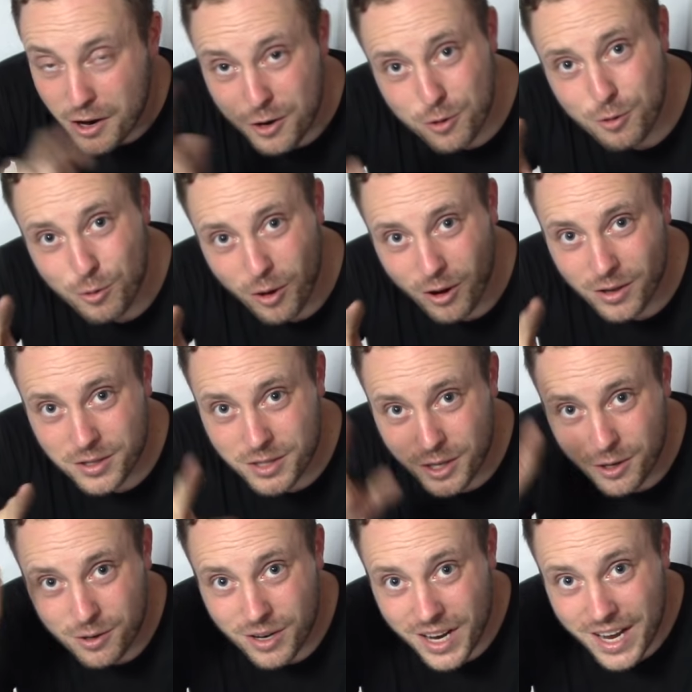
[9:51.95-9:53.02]
Ooh,
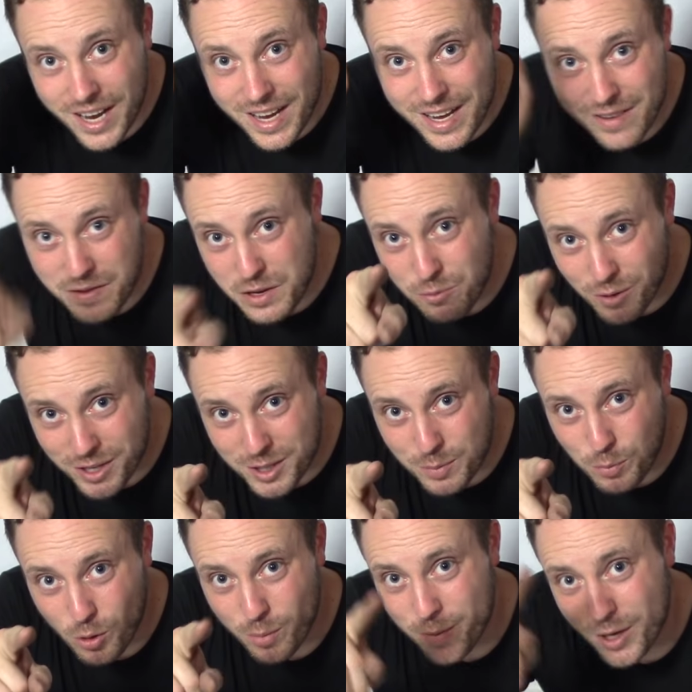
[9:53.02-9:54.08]
also, if you wanna
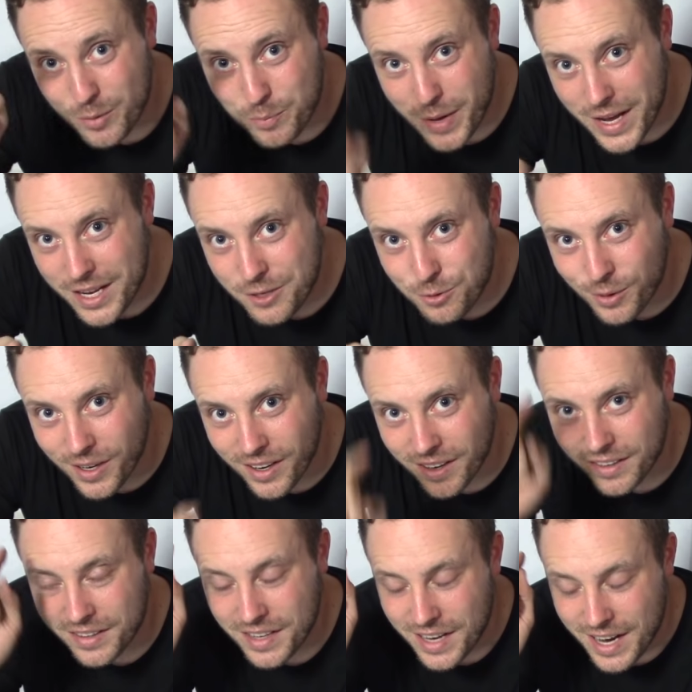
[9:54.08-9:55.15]
support me on
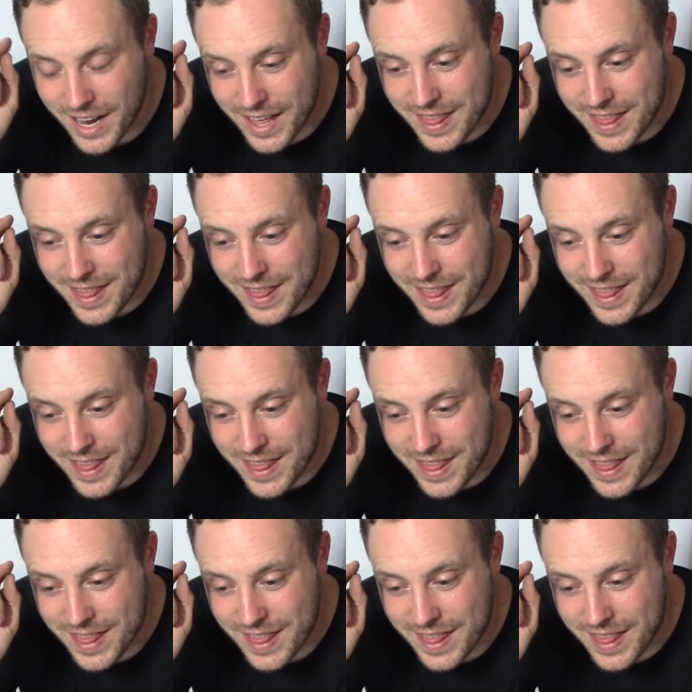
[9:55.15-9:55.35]
Patreon,